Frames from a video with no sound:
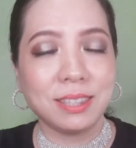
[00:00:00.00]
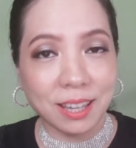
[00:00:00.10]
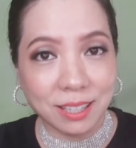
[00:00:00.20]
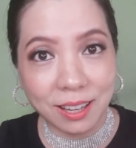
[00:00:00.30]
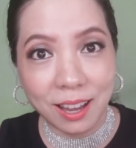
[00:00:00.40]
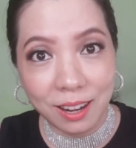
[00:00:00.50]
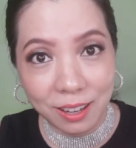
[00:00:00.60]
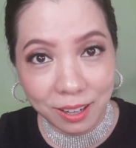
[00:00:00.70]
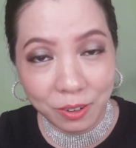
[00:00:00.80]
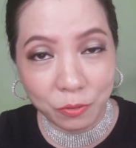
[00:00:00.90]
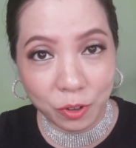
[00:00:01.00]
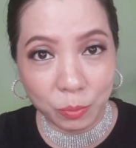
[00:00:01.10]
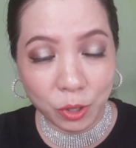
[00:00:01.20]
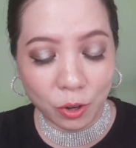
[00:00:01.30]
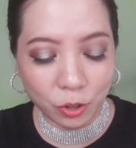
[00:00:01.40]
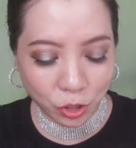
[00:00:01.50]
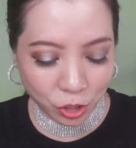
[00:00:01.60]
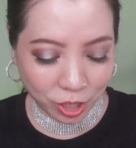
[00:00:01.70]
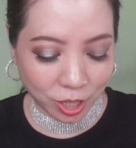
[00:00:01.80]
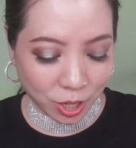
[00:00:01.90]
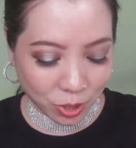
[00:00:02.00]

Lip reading: that color from the original.